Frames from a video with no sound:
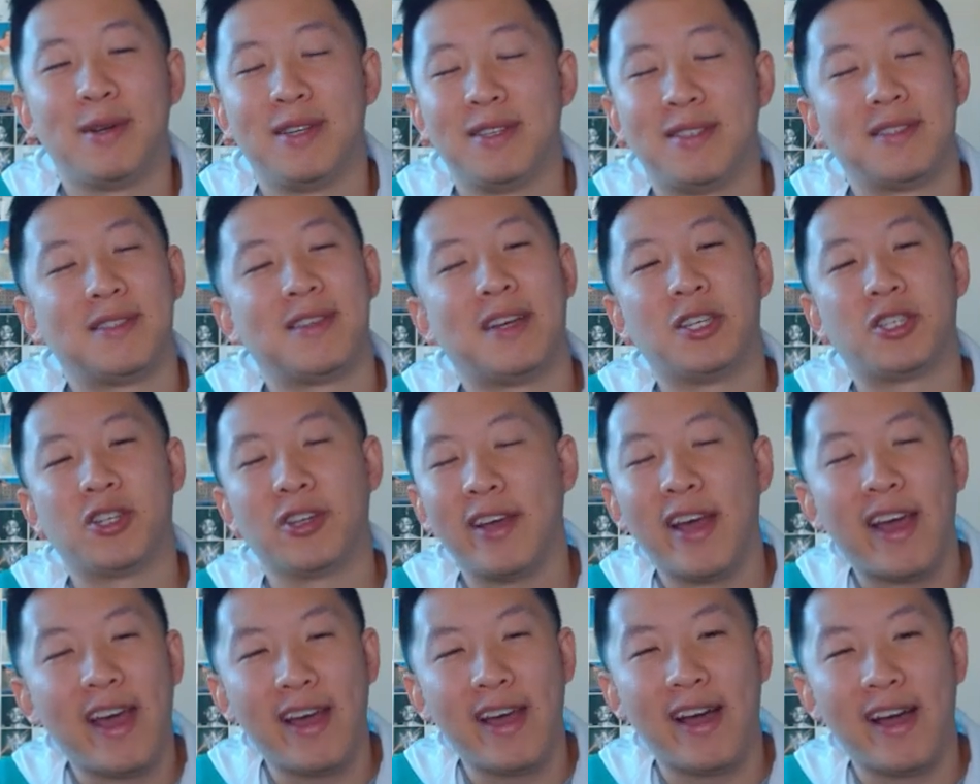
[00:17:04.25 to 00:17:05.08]
but it's
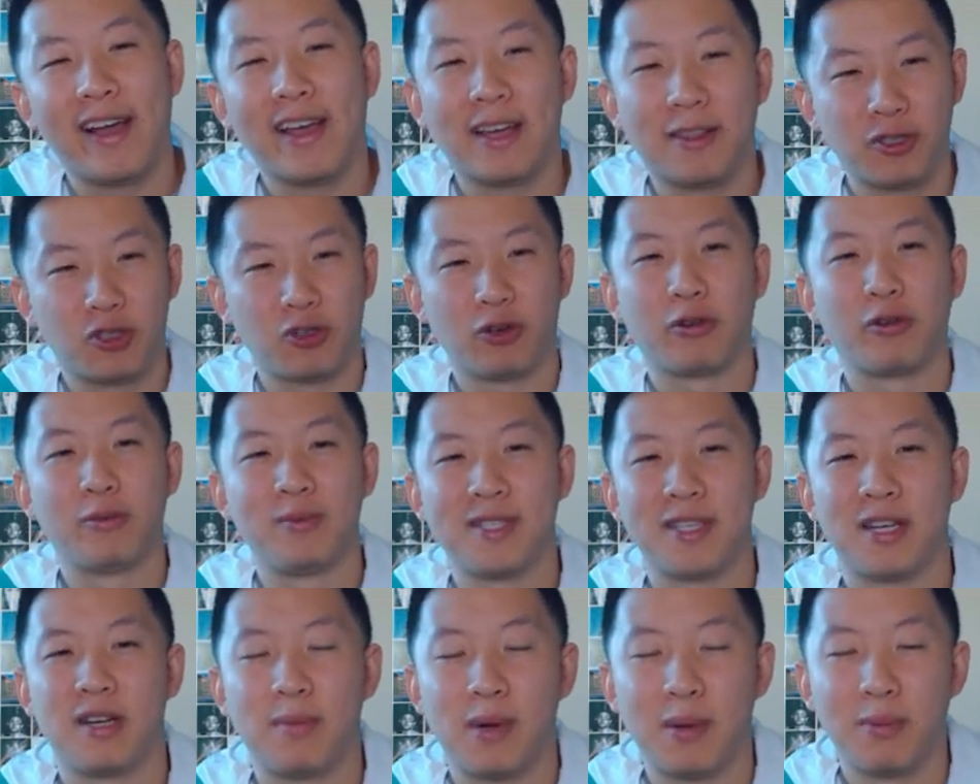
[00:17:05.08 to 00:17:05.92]
essentially, hey, I get the Trick Room
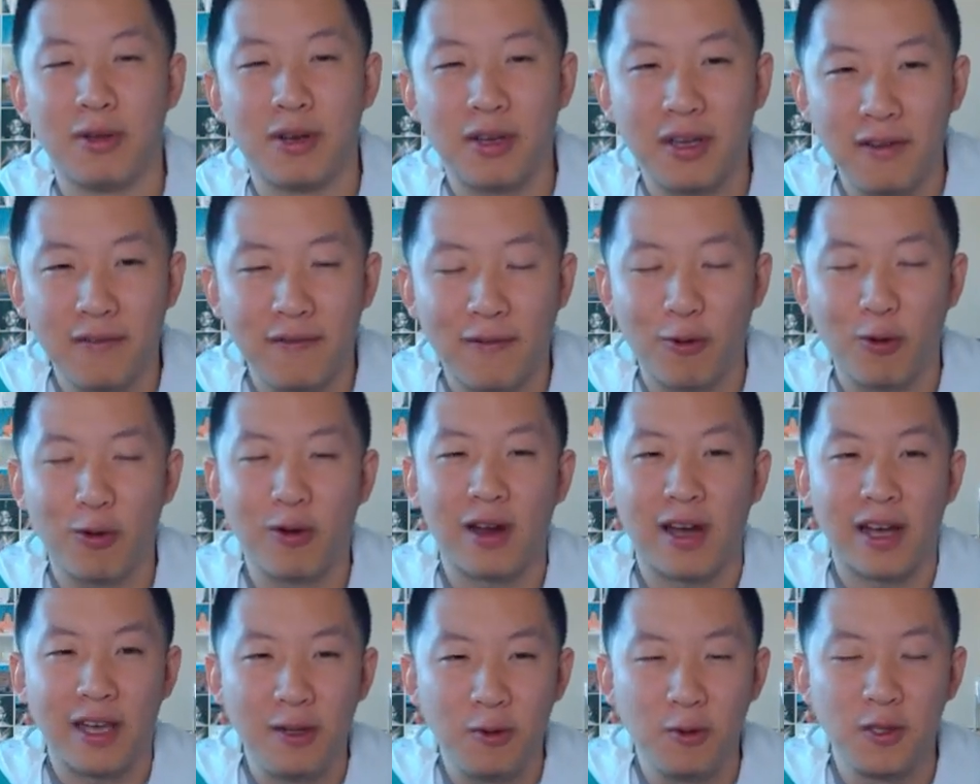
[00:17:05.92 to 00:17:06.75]
setup I'm looking
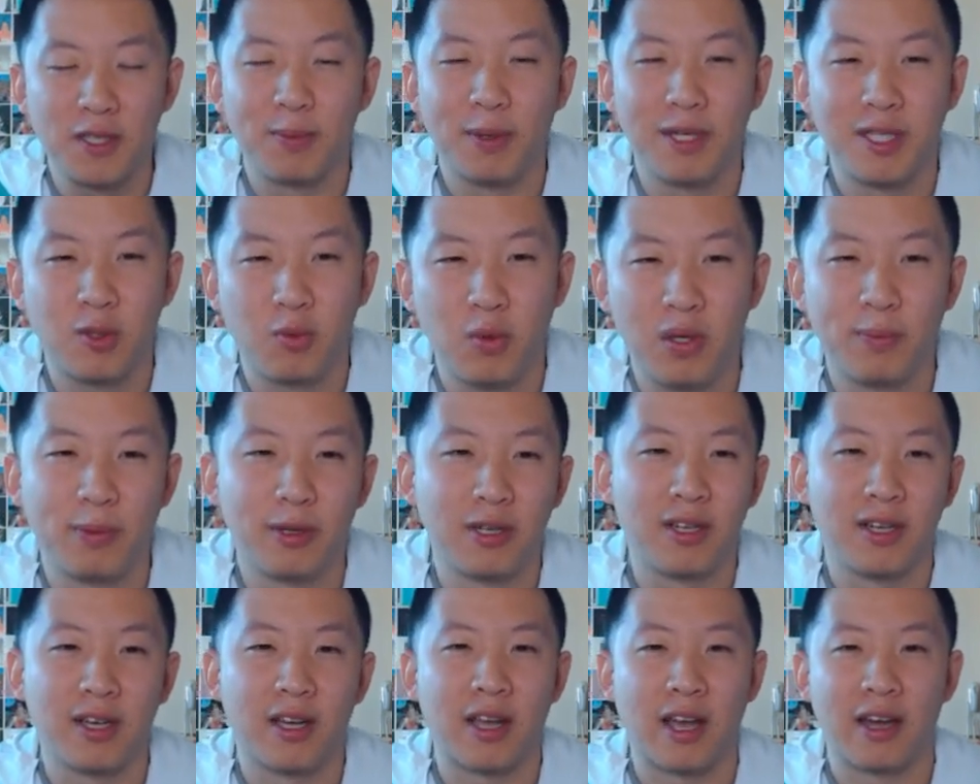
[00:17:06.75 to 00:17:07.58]
for. I use my
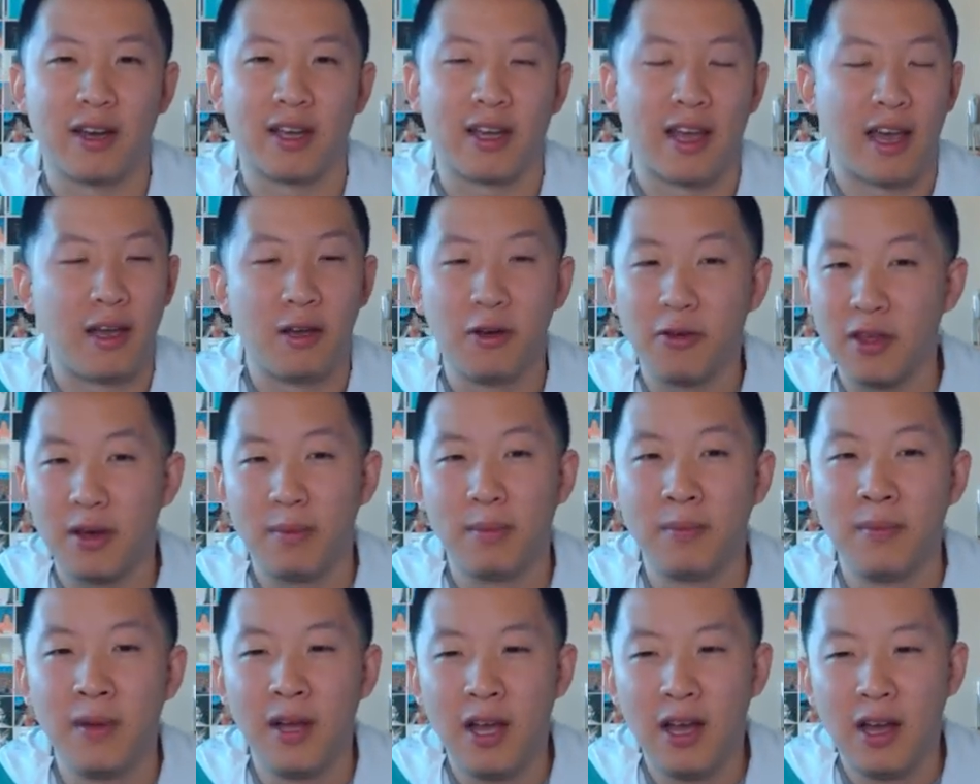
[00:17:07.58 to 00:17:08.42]
Sweeper to kind of KO
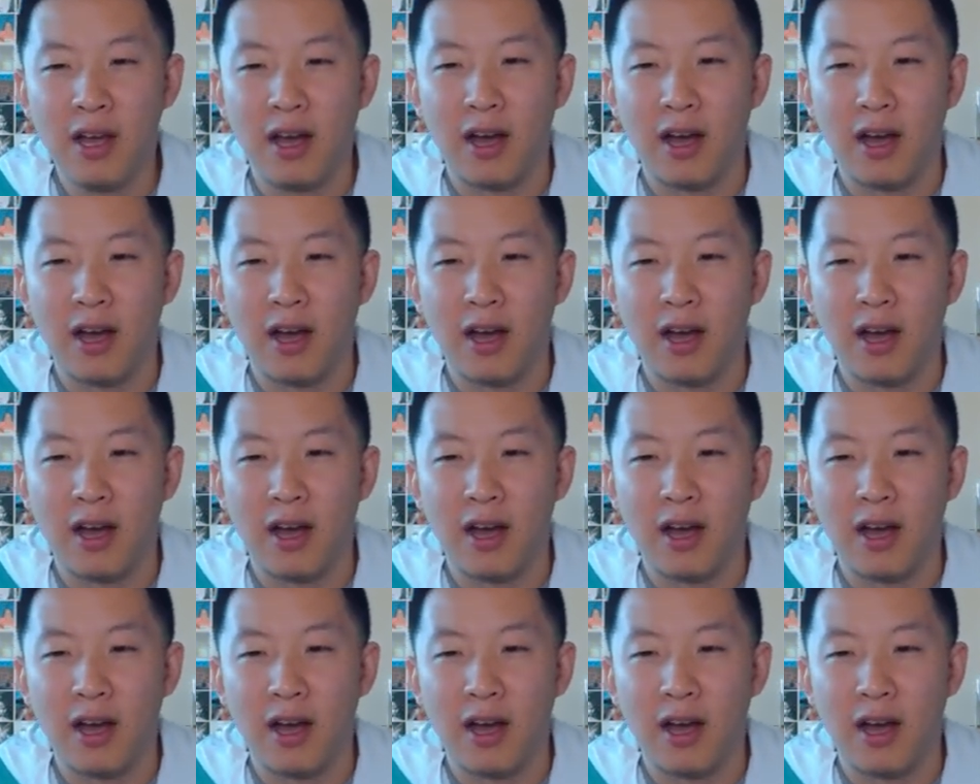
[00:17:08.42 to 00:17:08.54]
them,